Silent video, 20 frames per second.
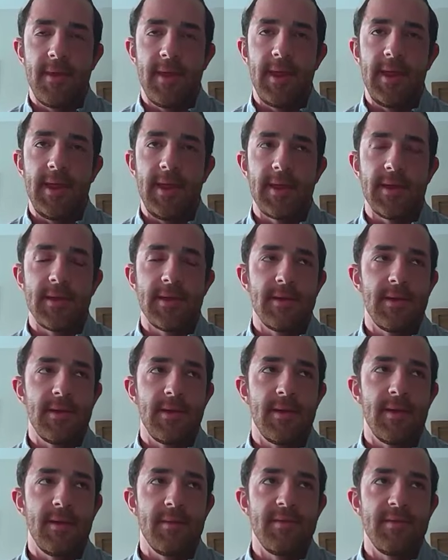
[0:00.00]
again,
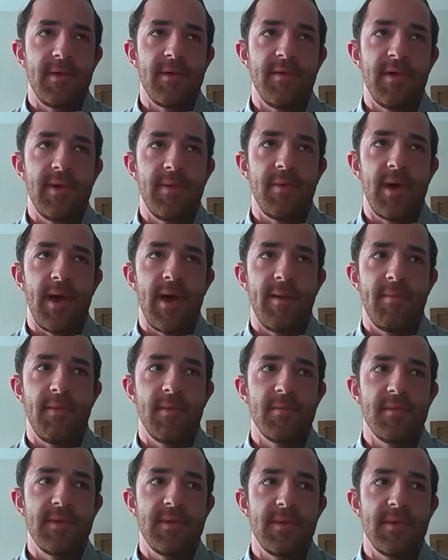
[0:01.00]
observing
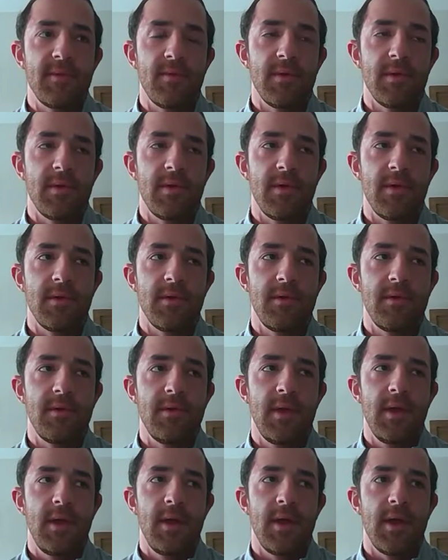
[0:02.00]
problems in the world
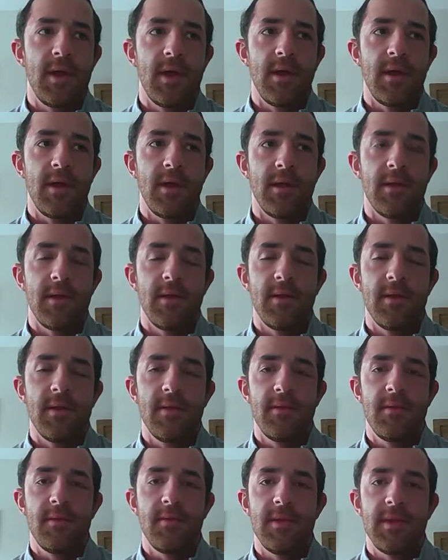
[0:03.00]

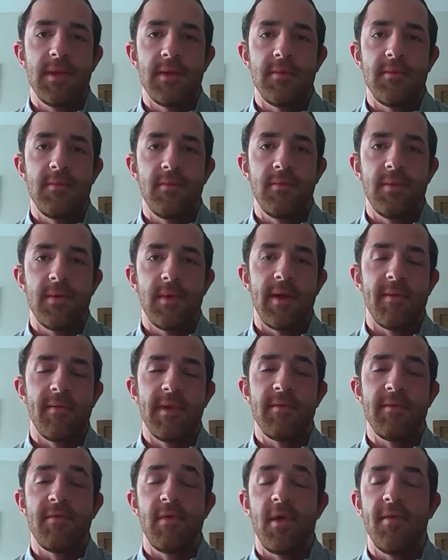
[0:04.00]
that we're
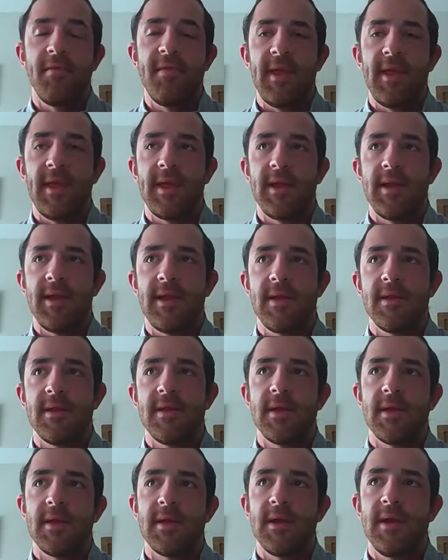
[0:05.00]
heavily involved in, and
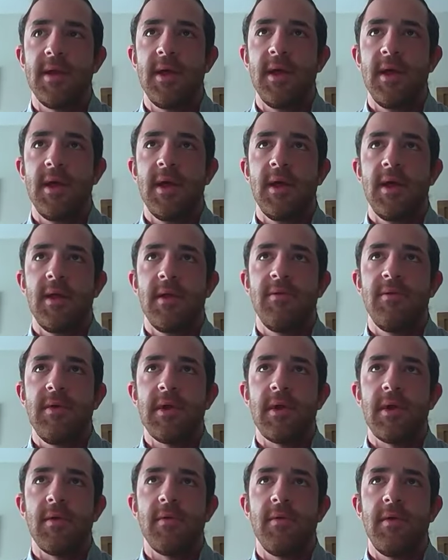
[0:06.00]
then
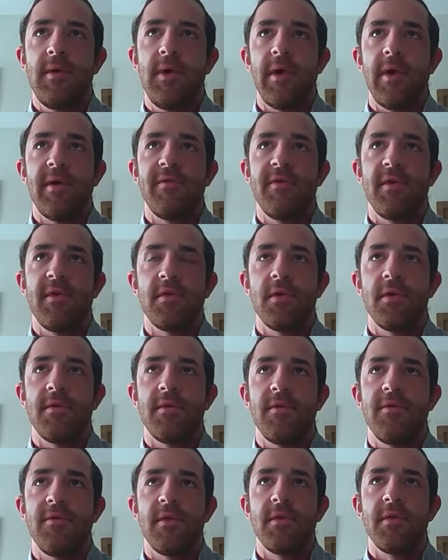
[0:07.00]
going
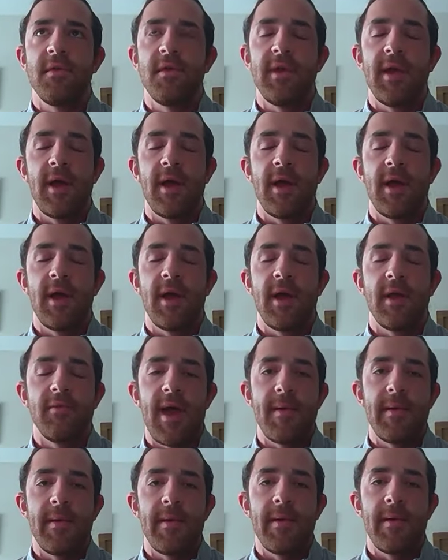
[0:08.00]
further down the
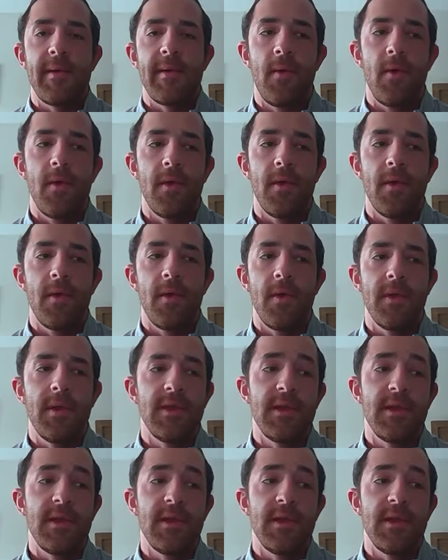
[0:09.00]
rabbit hole,
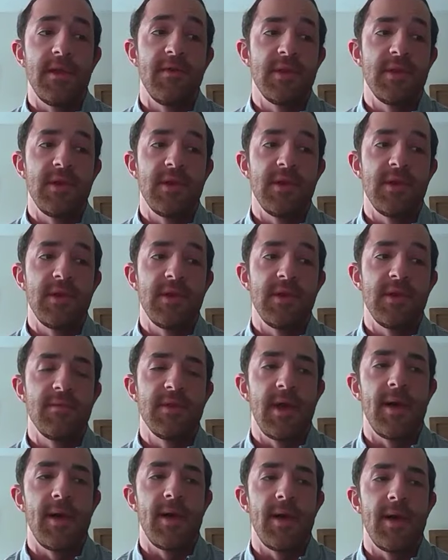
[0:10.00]
and then eventually
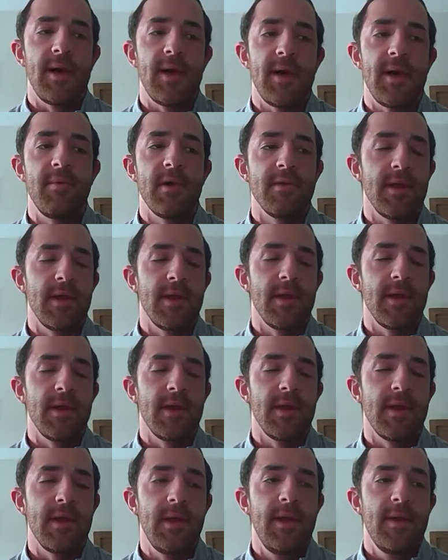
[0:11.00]
convincing an operator
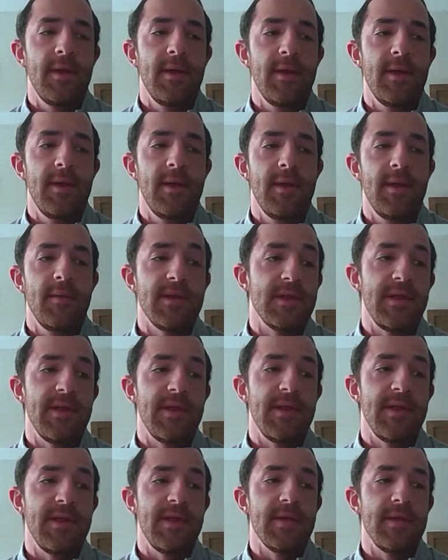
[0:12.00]
to like
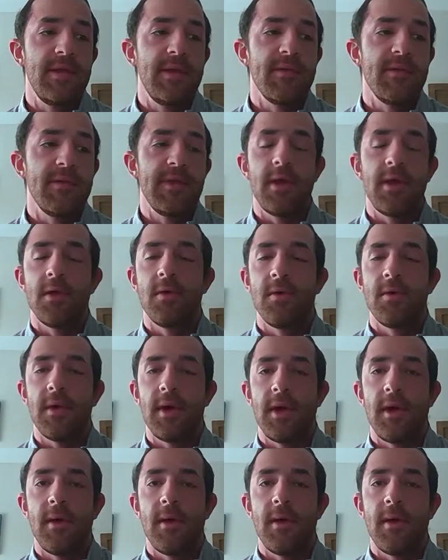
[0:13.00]
basically give it a